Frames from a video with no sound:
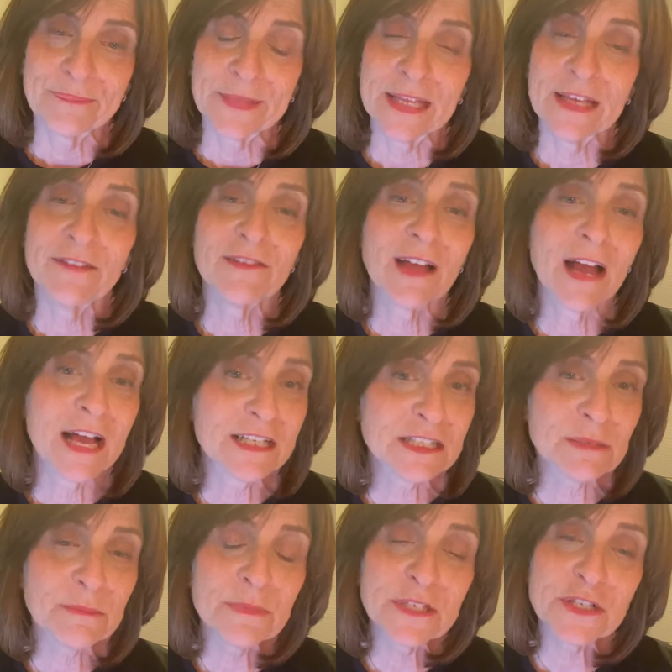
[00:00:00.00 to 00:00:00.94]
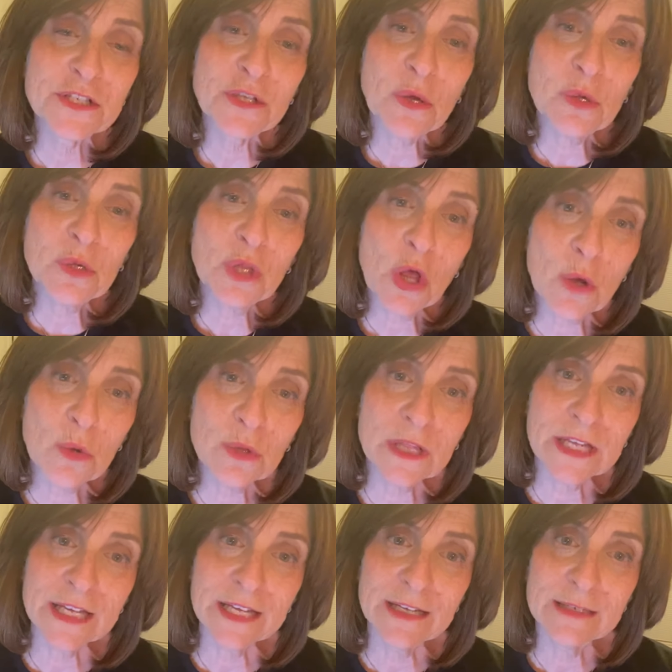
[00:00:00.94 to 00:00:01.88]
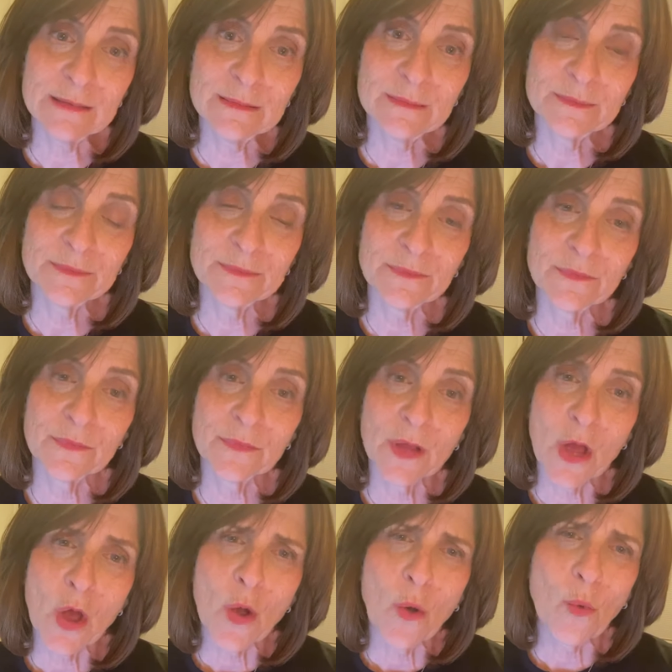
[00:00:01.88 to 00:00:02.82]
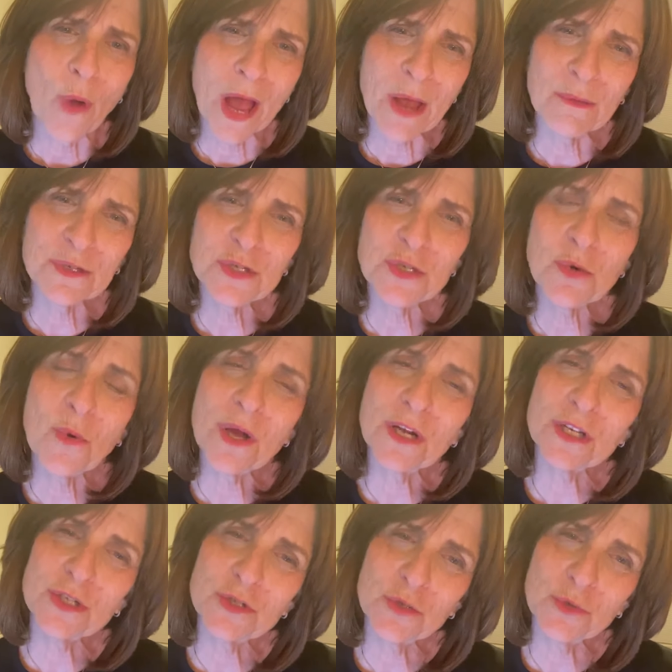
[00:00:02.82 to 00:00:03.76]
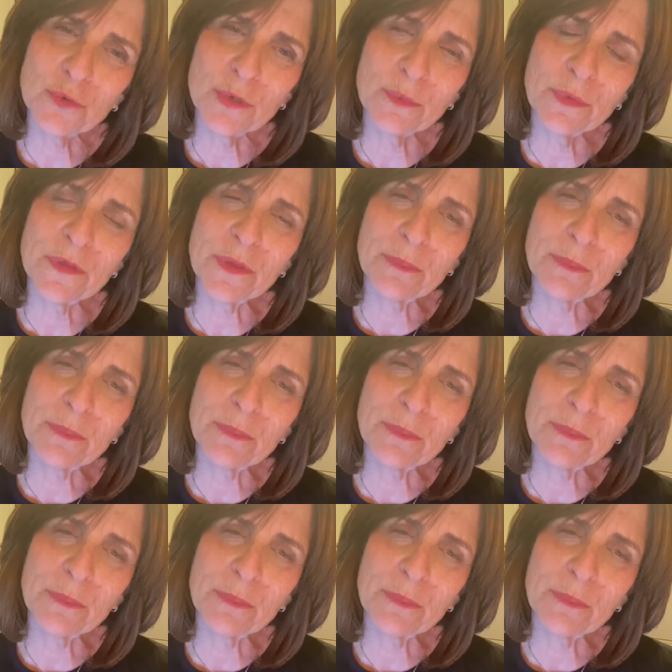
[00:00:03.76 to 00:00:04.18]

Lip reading: If gossip is so lowly, why would you want to do it with the